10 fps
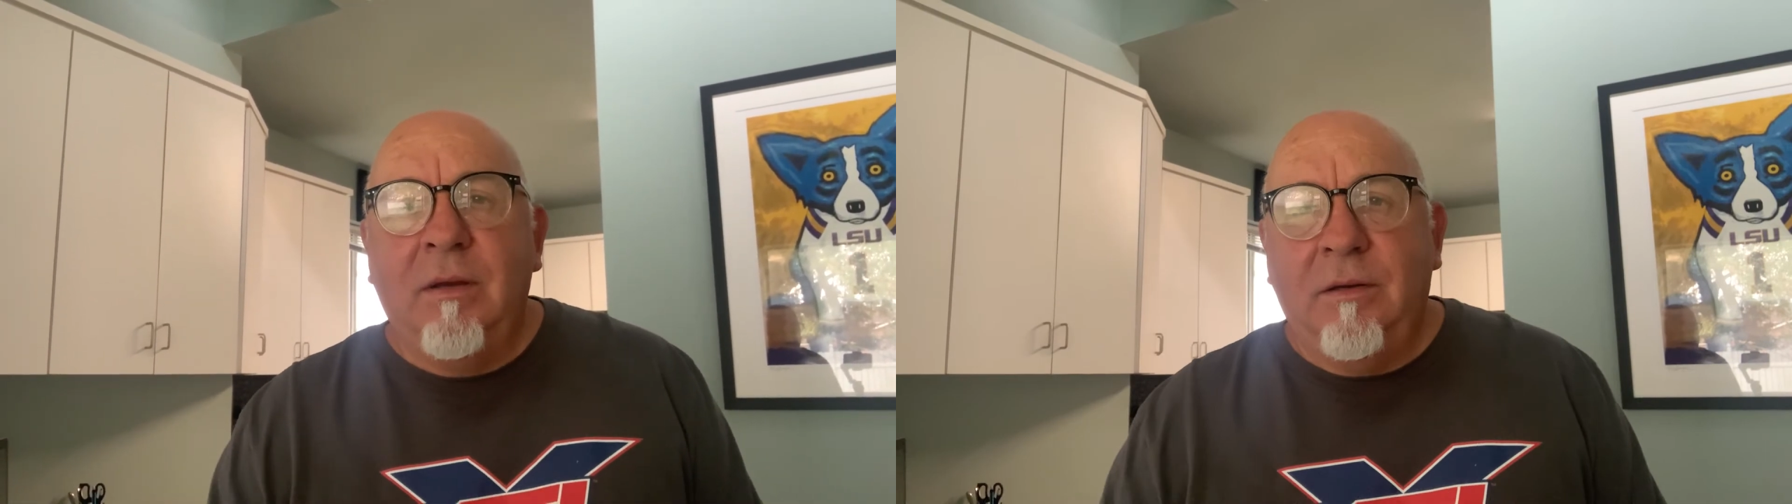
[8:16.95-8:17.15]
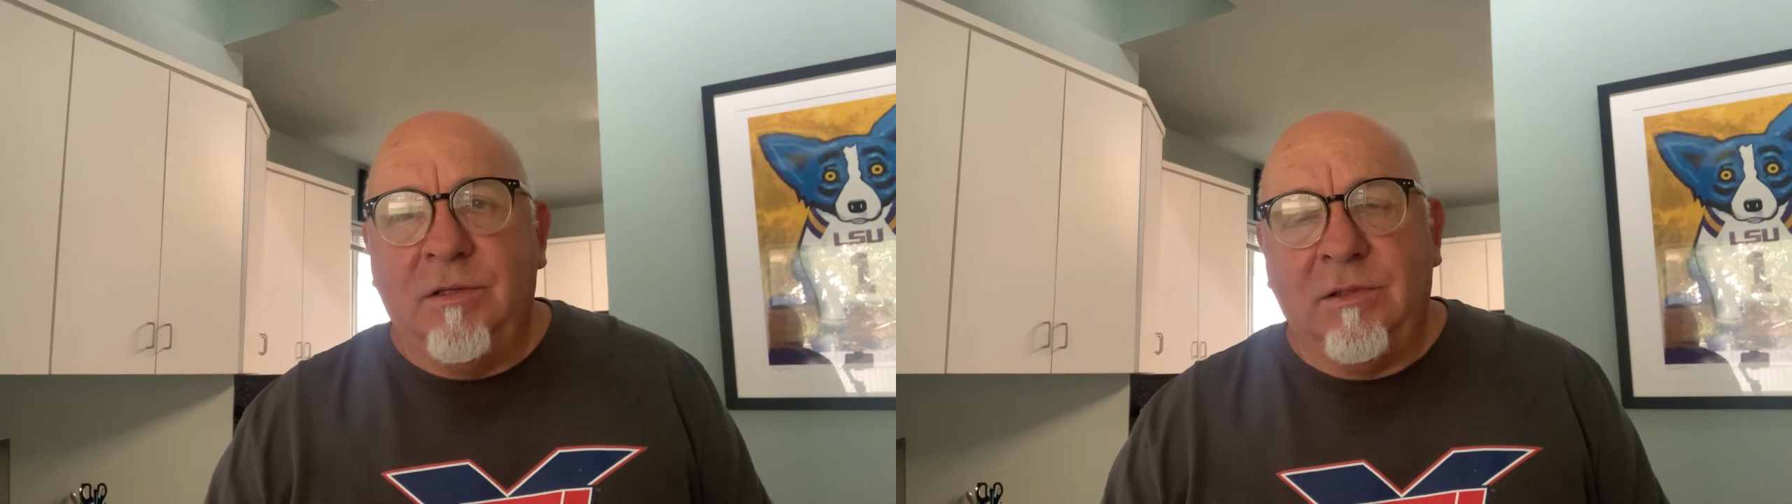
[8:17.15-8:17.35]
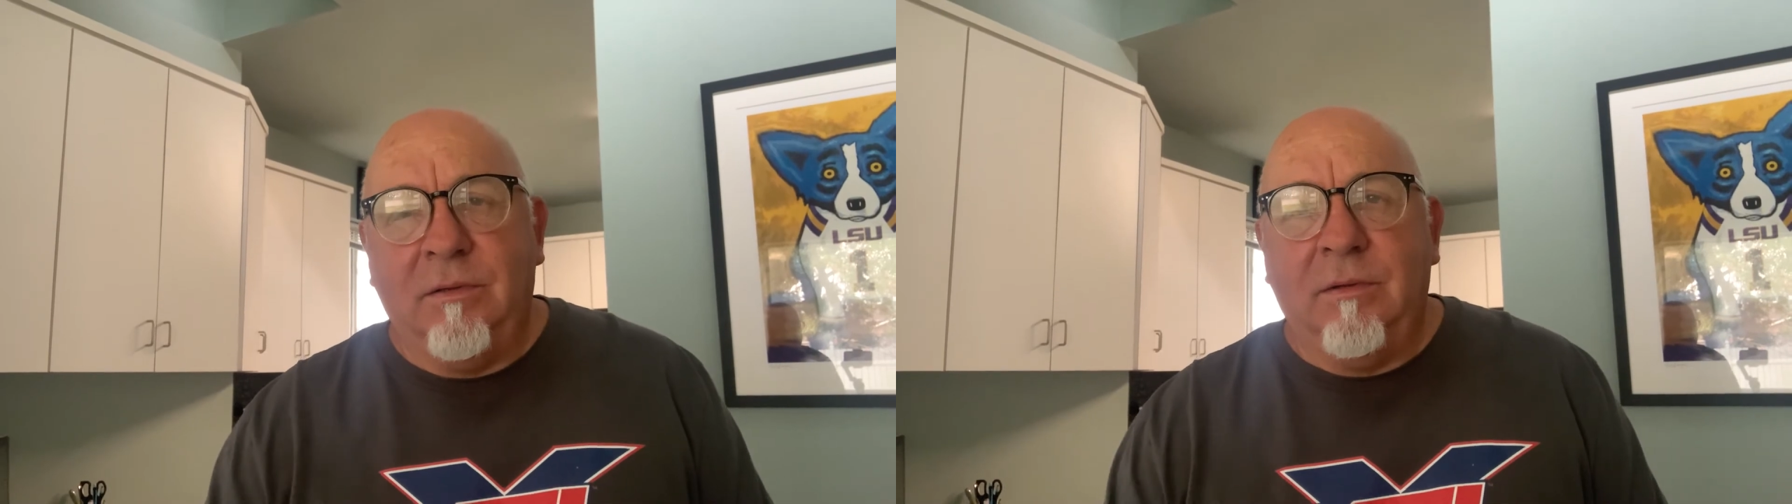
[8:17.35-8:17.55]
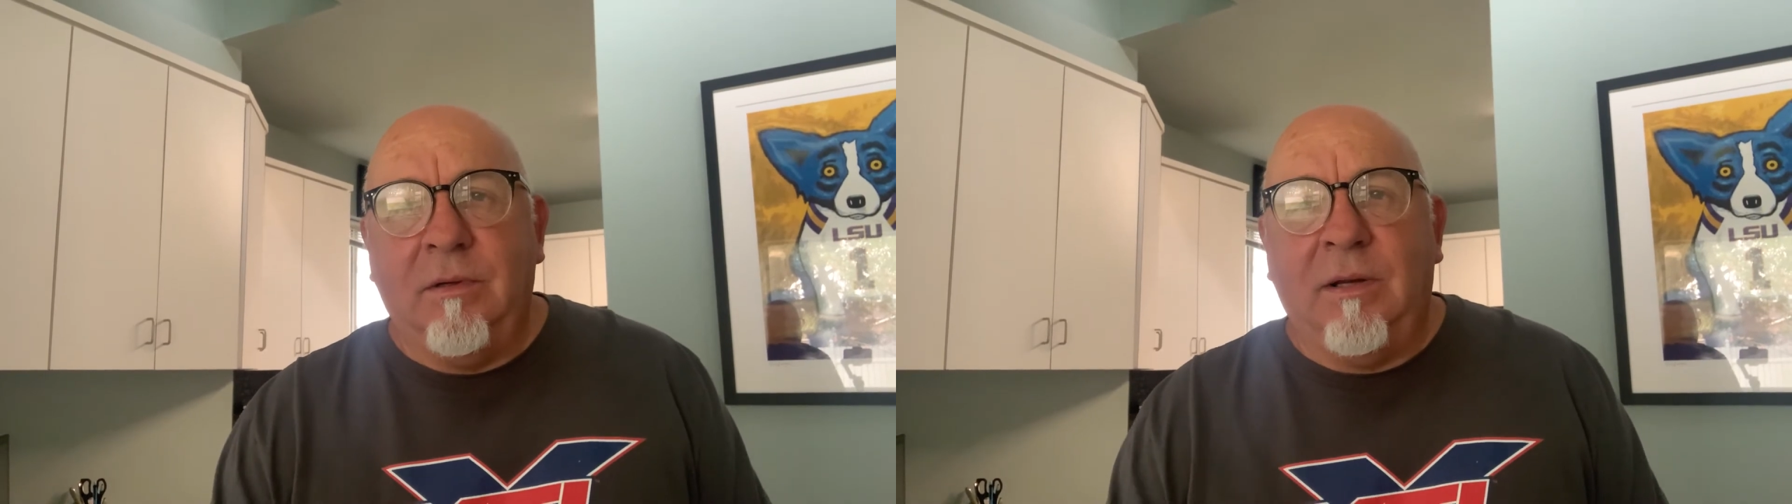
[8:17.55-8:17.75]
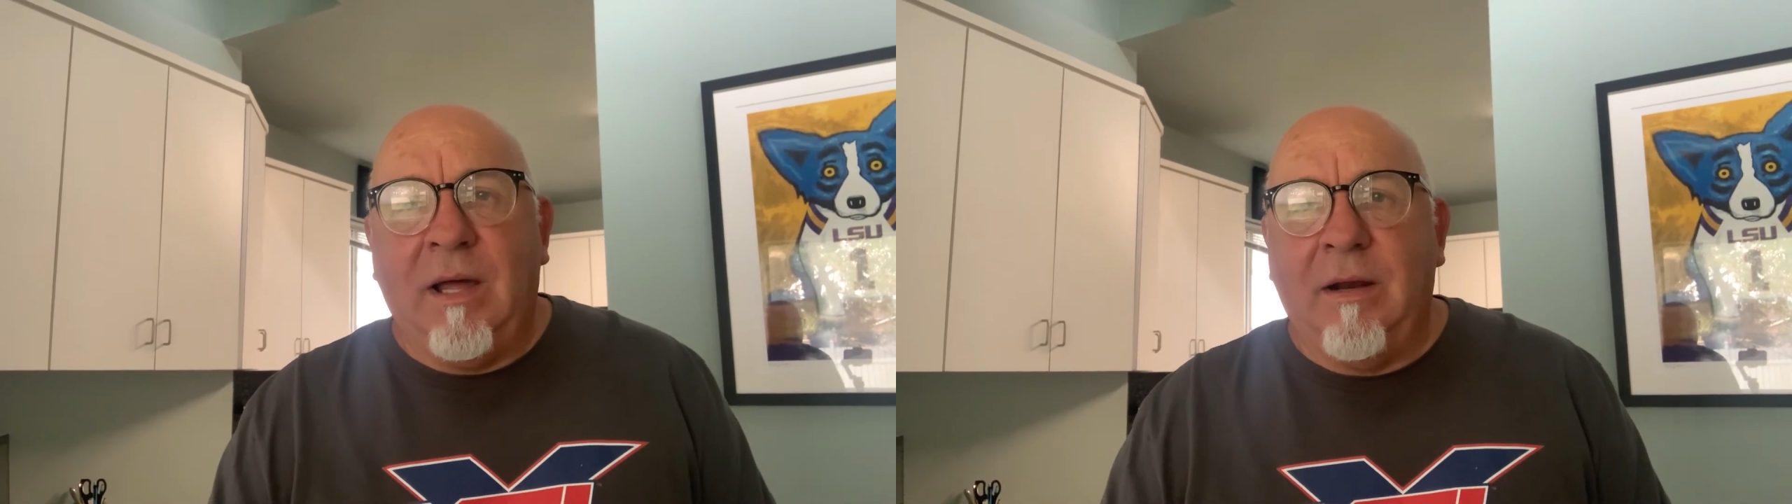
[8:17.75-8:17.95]
does
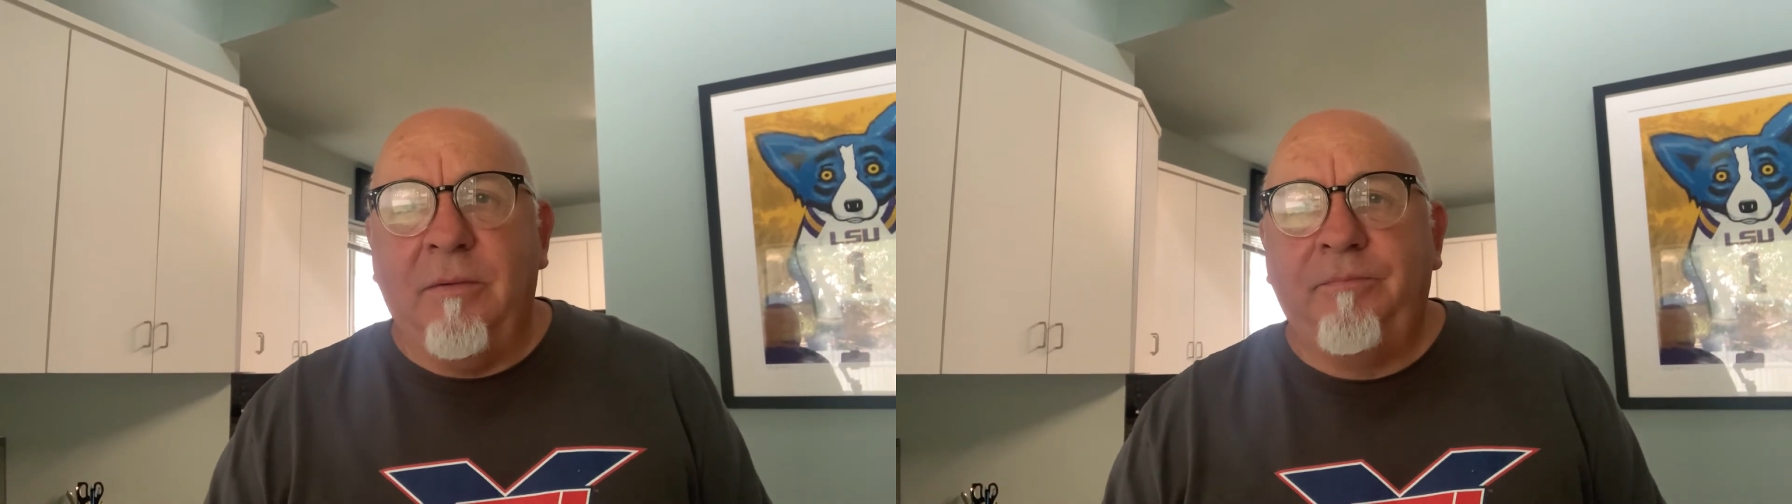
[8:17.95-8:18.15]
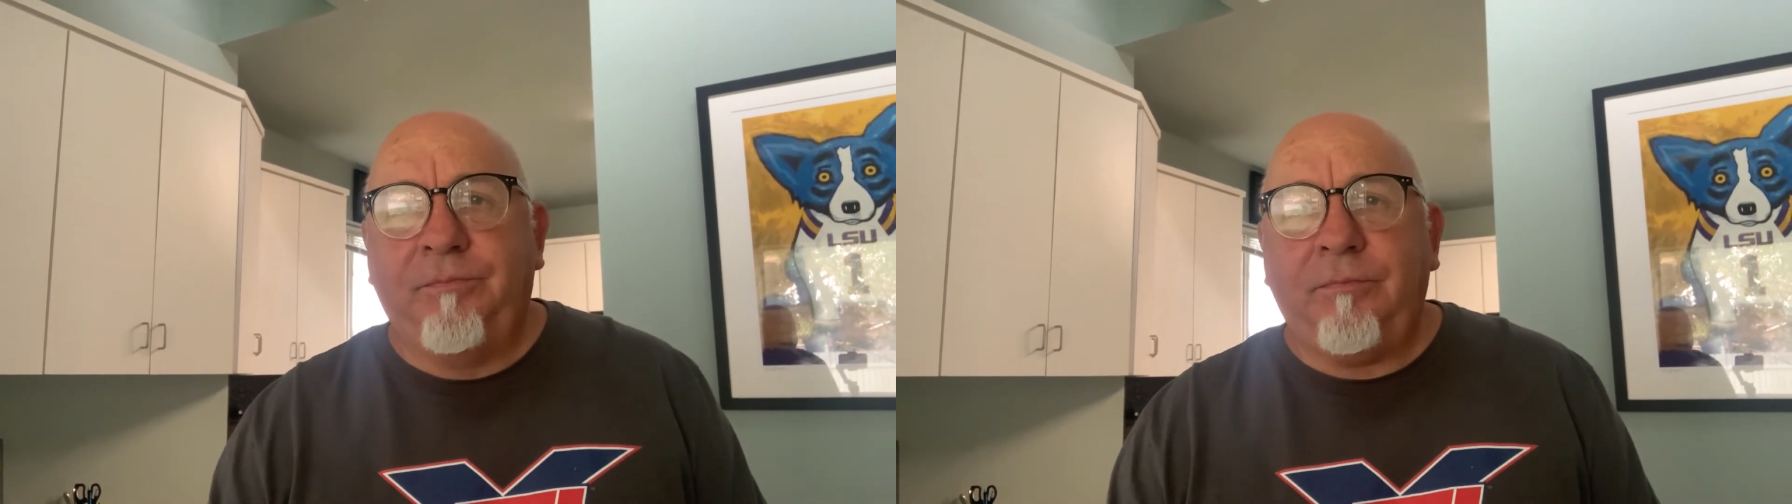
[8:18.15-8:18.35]
a lot of